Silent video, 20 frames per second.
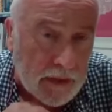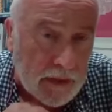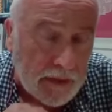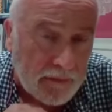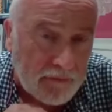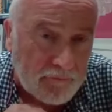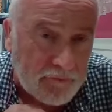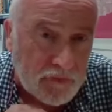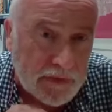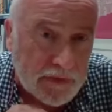I,
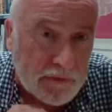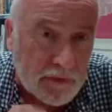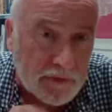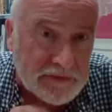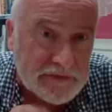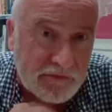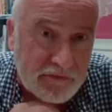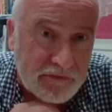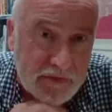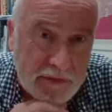have only
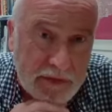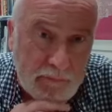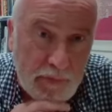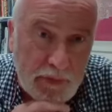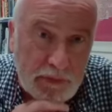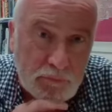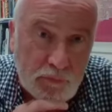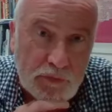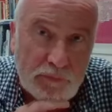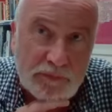got to think
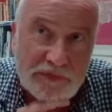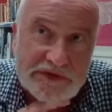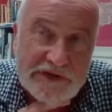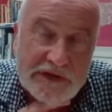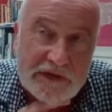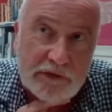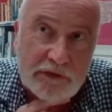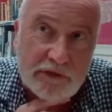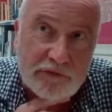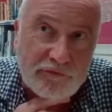about one
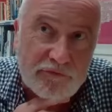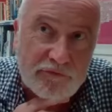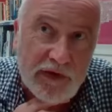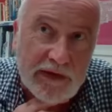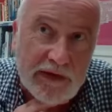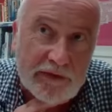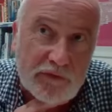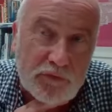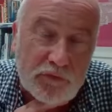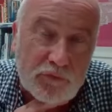particular
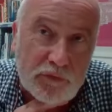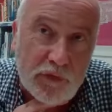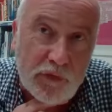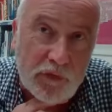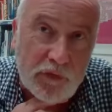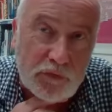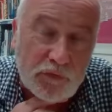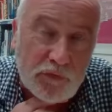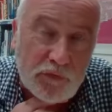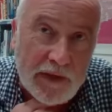friend who,
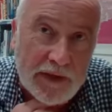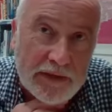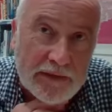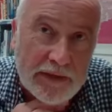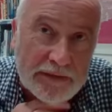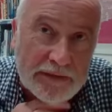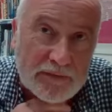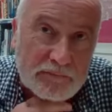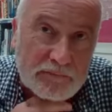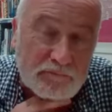who
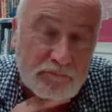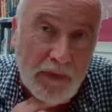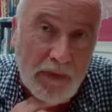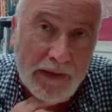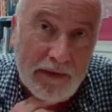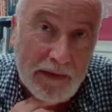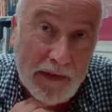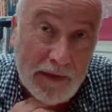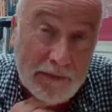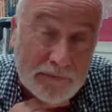and I,
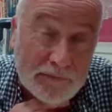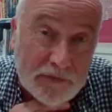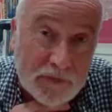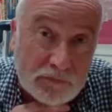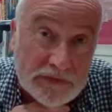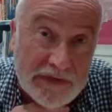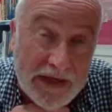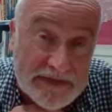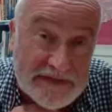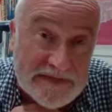I, I,
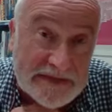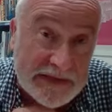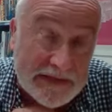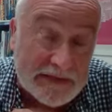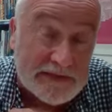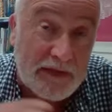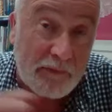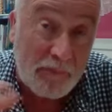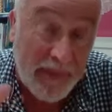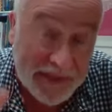don't
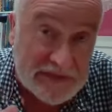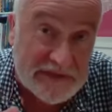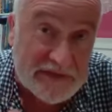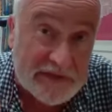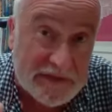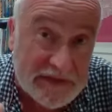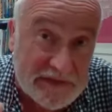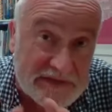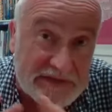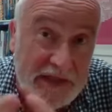hesitate to
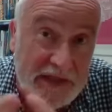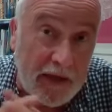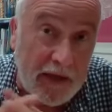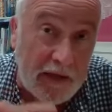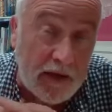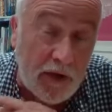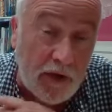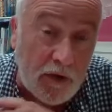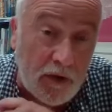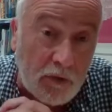mention this.
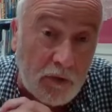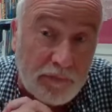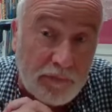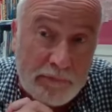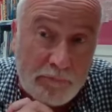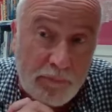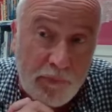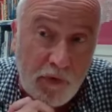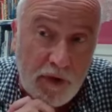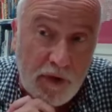I've
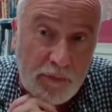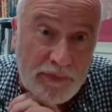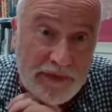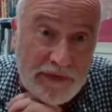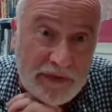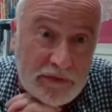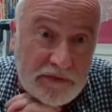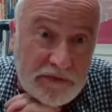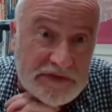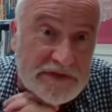been brought up
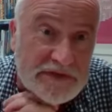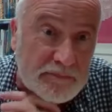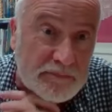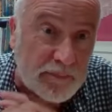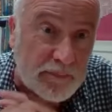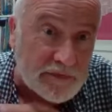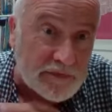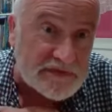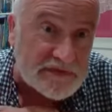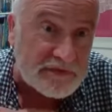in a
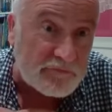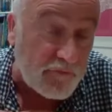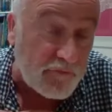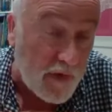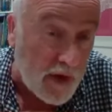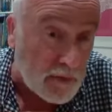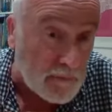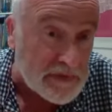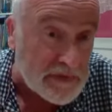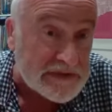Christian Brothers
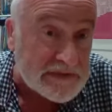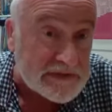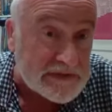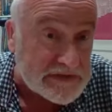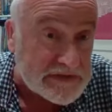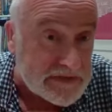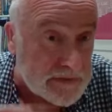environment in